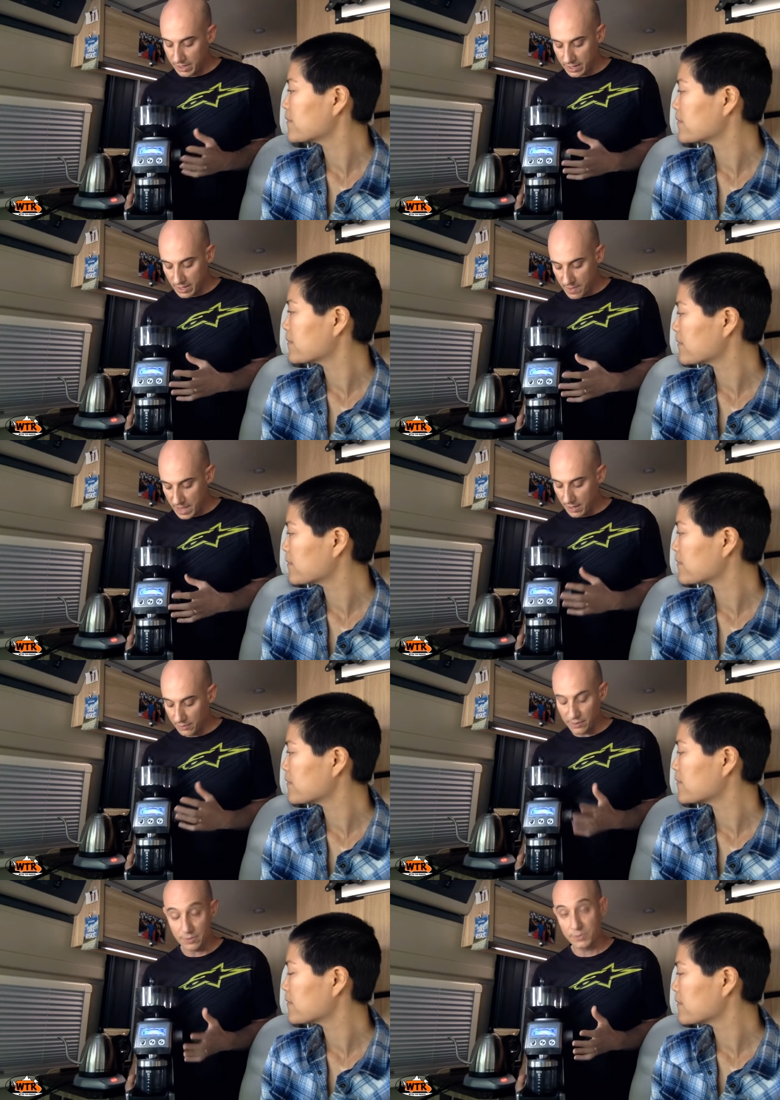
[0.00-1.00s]
Speaker 1: amount,
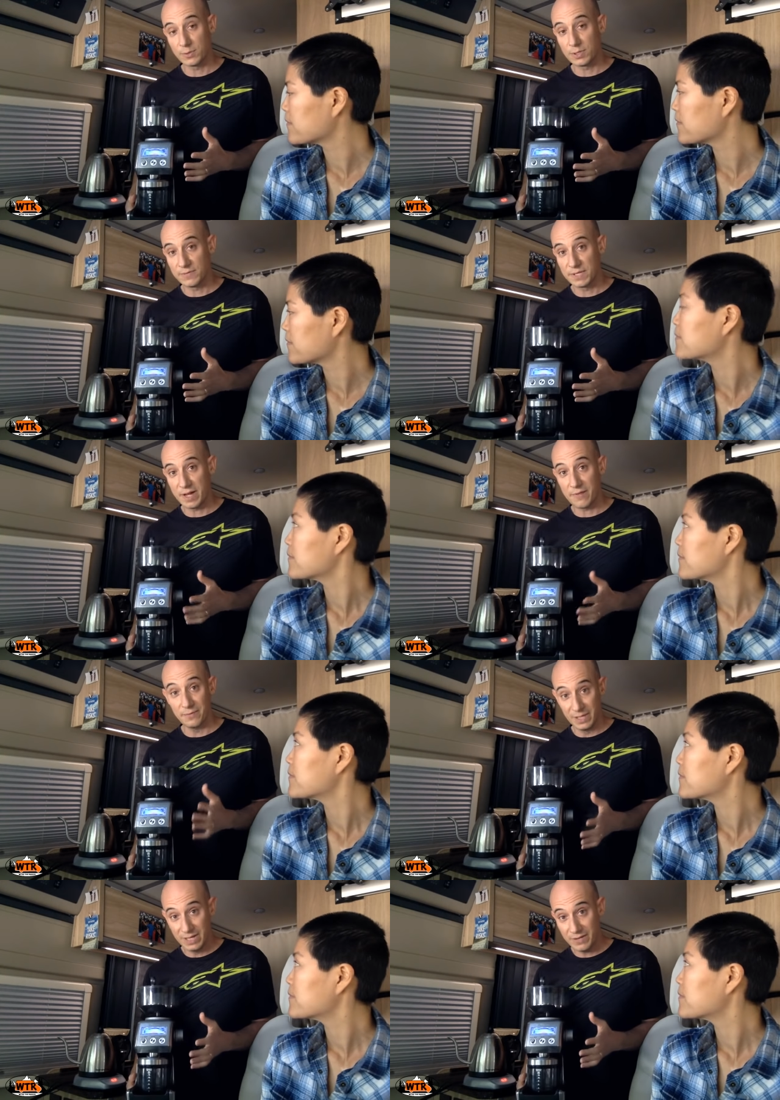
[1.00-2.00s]
all sorts of stuff.
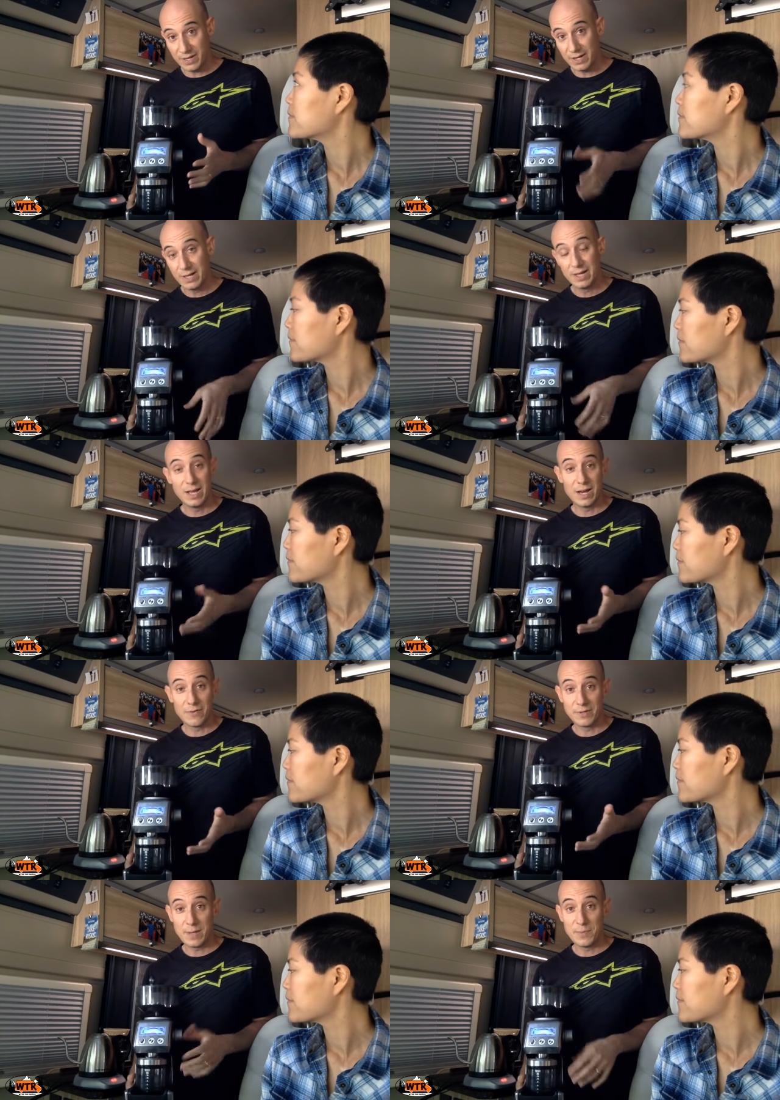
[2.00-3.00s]
Leave it, and every
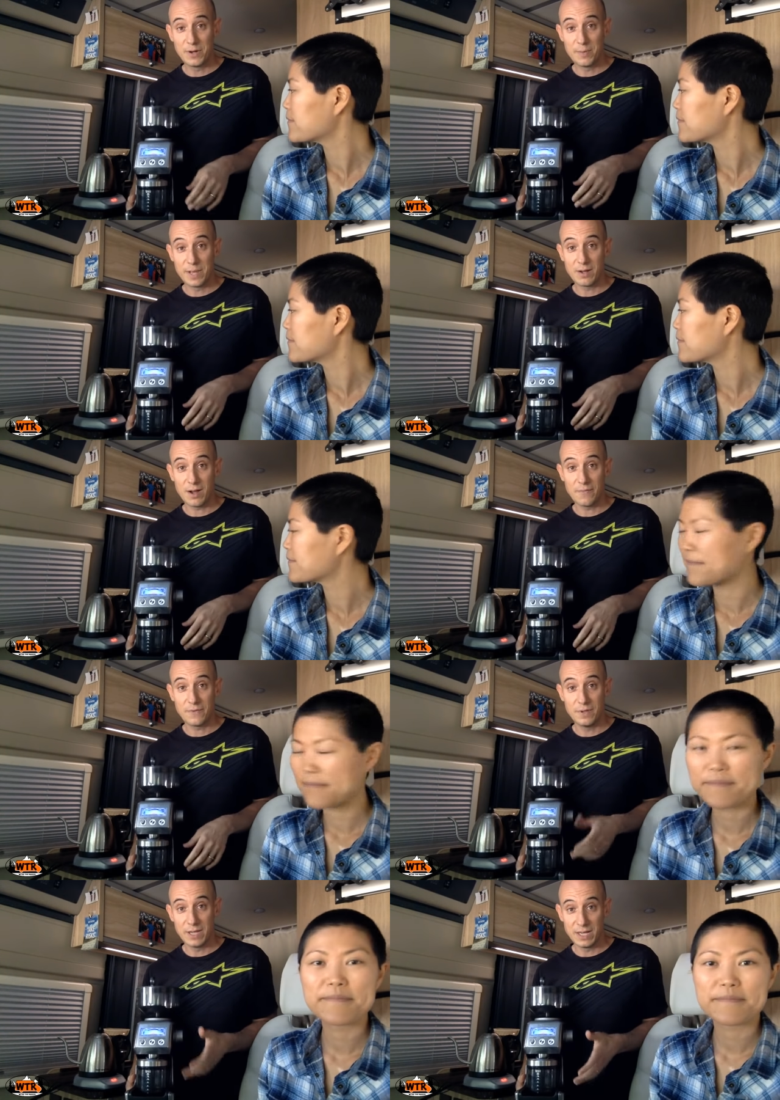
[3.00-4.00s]
time you go to make coffee, you
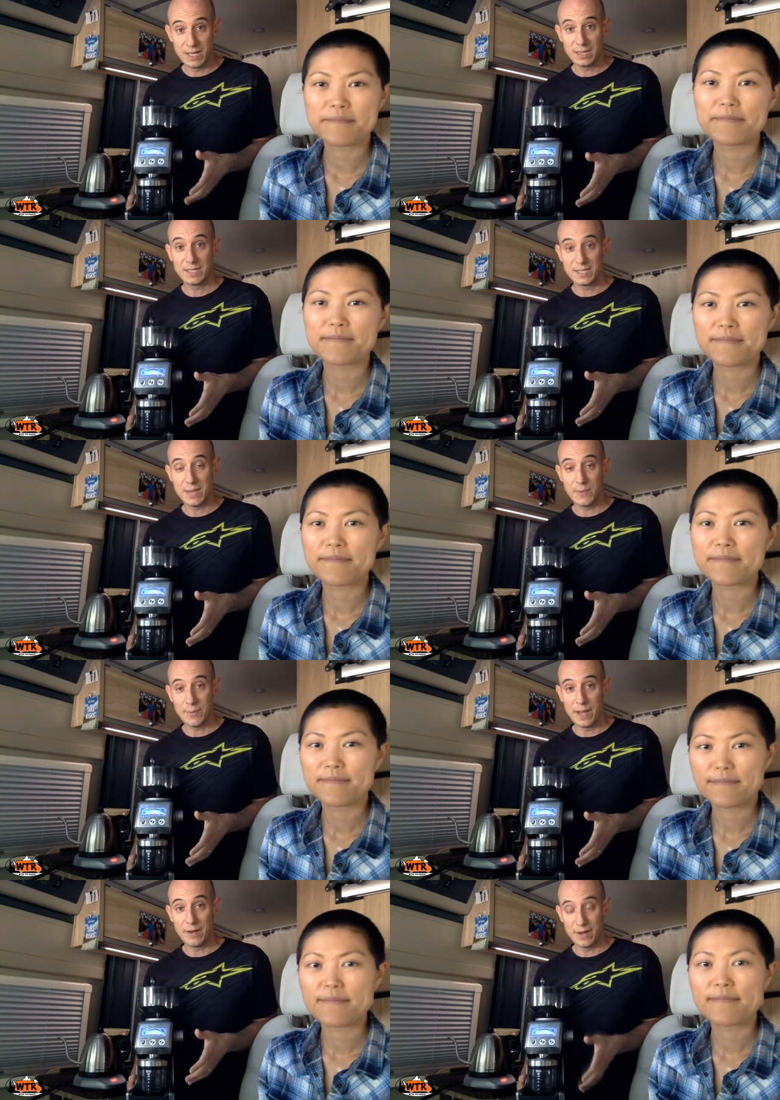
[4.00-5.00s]
can get the same
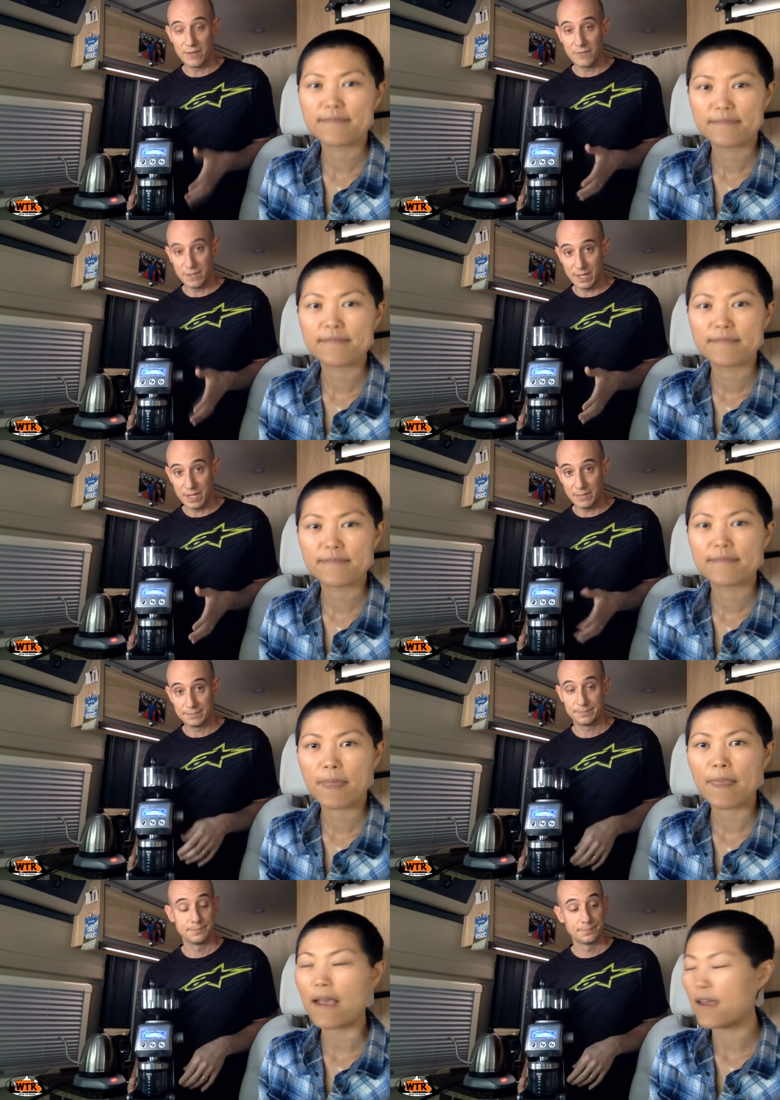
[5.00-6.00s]
amount every time.
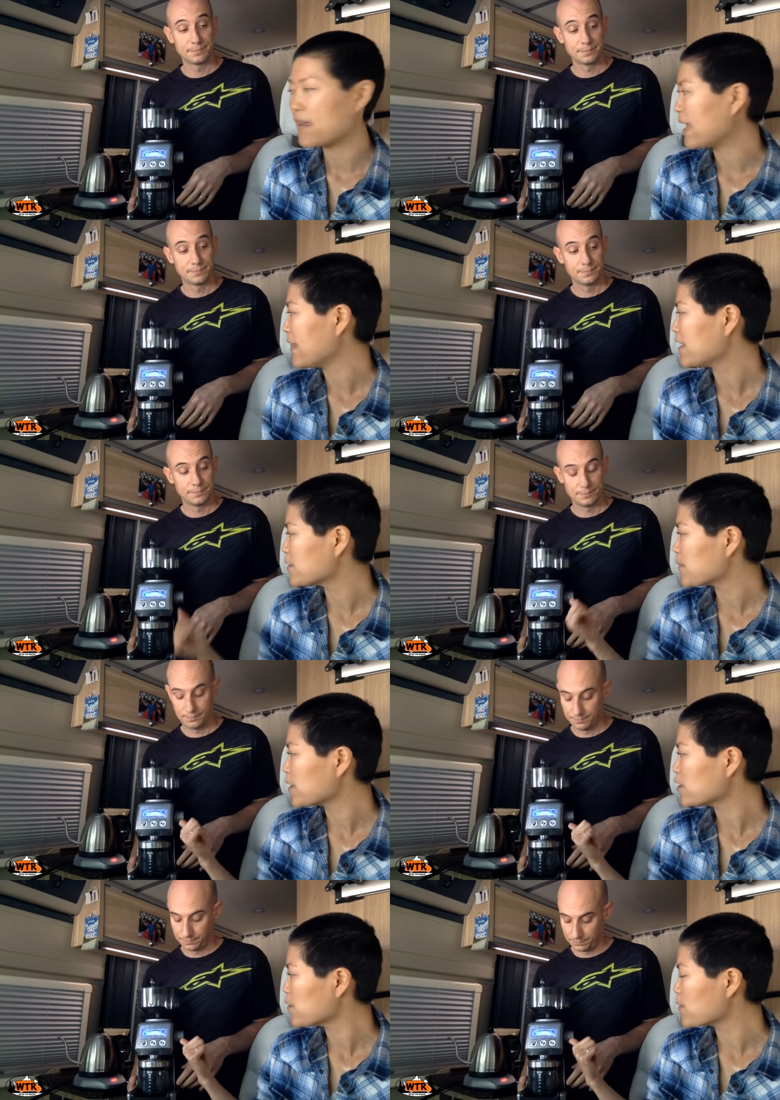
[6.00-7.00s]
Speaker 2: And the
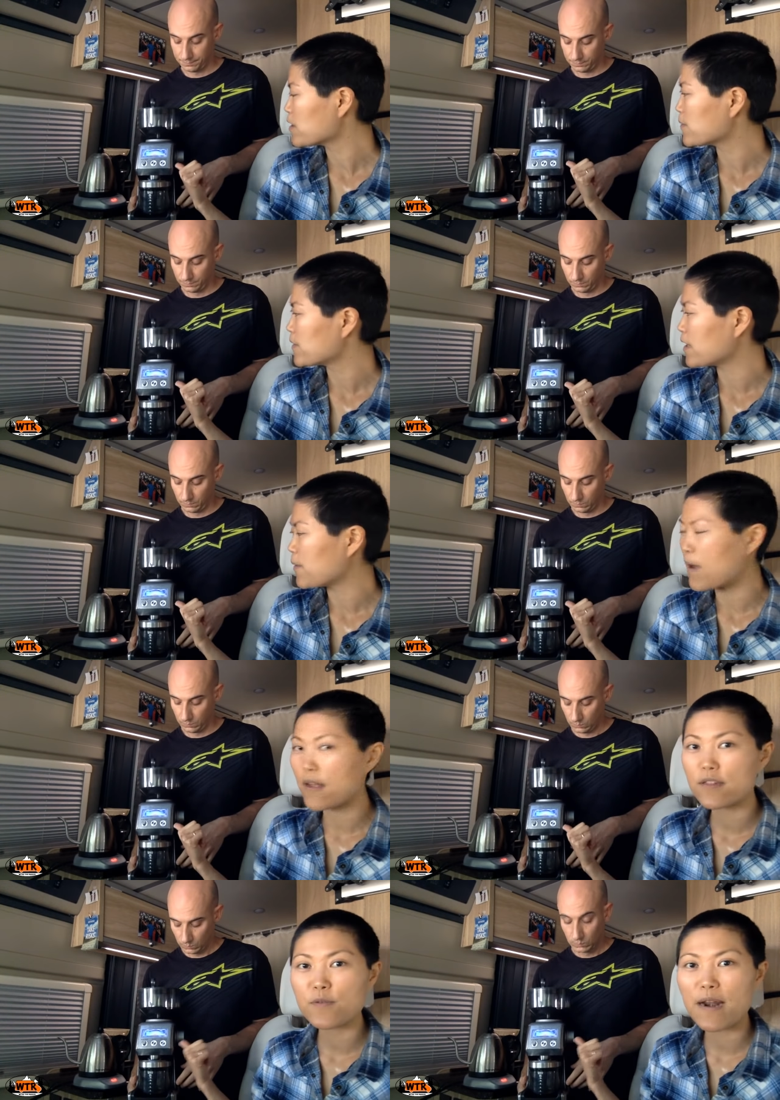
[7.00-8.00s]
espresso works really well.
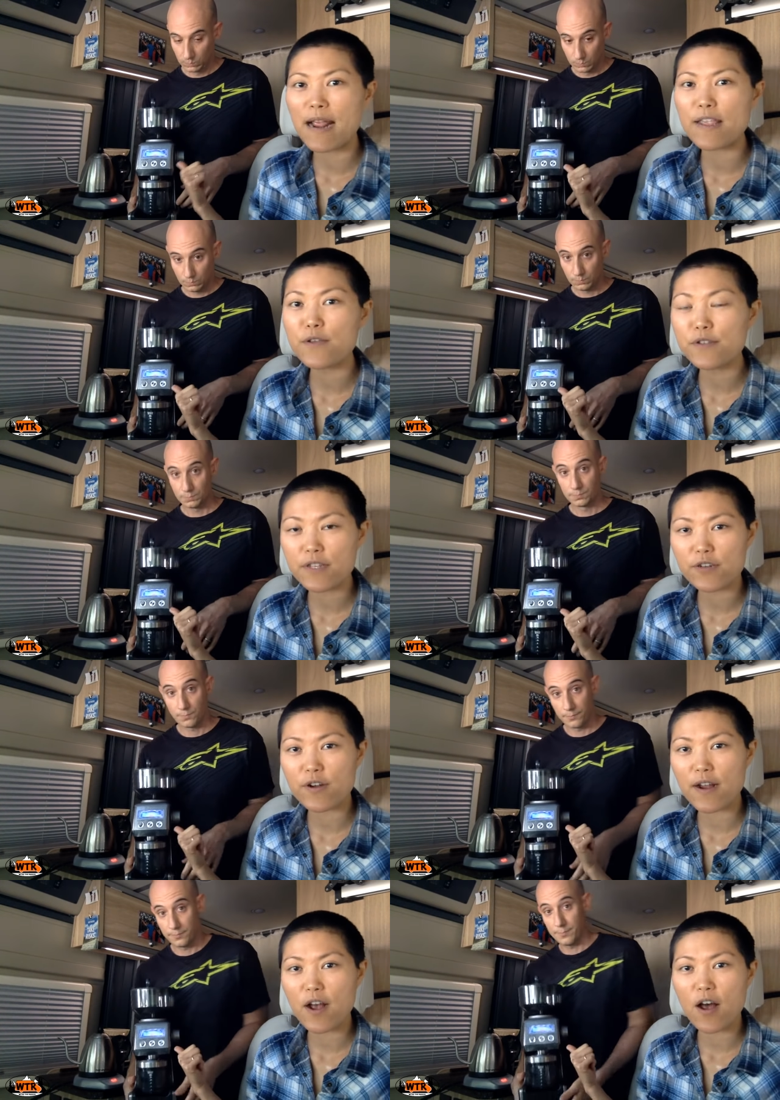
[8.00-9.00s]
So when I used to drink
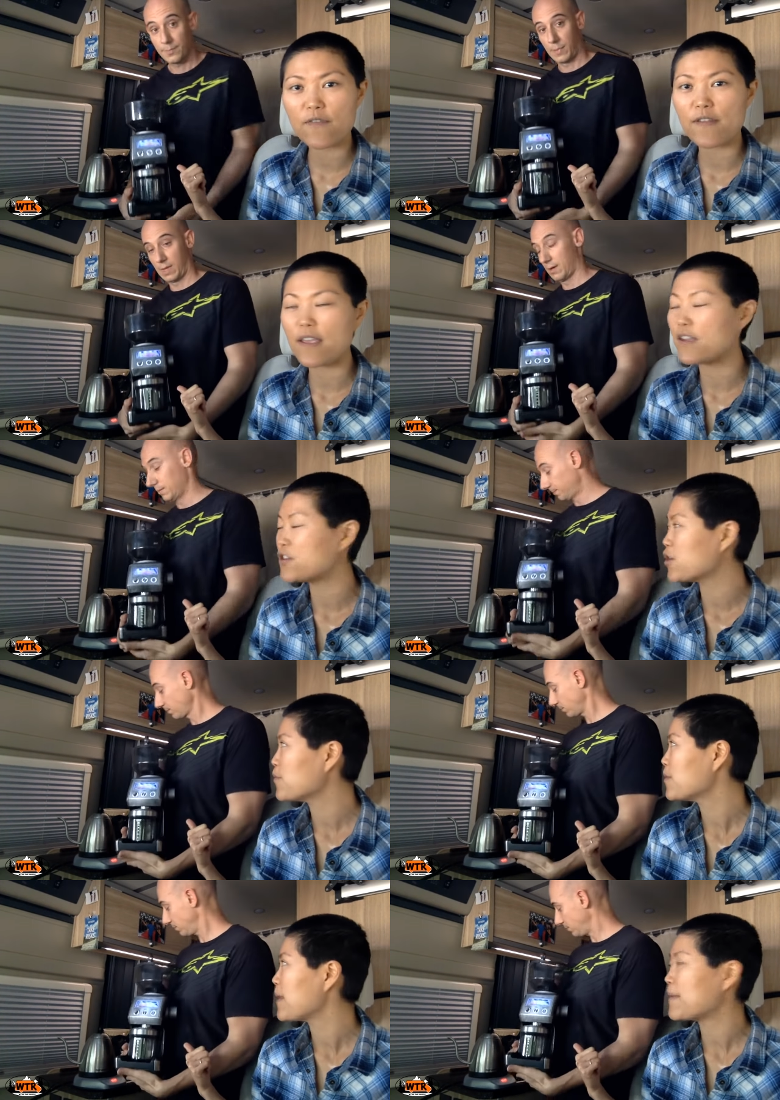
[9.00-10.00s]
mm -hmm. coffee, Joe would
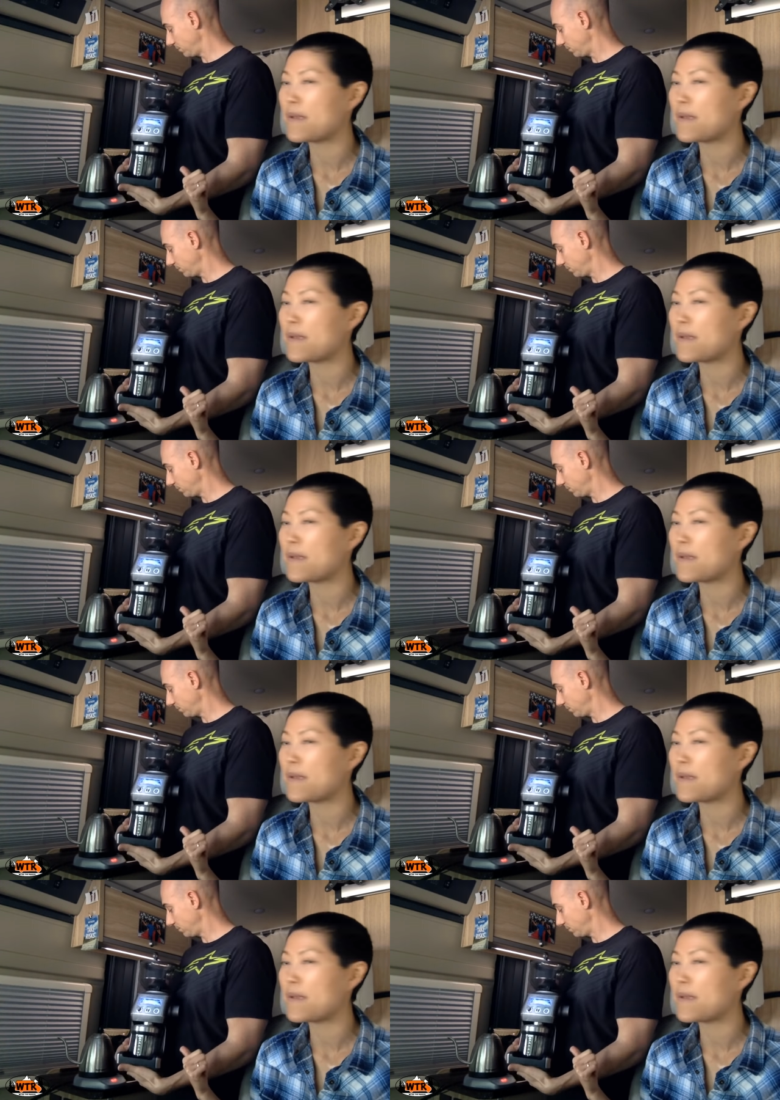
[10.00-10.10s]
make me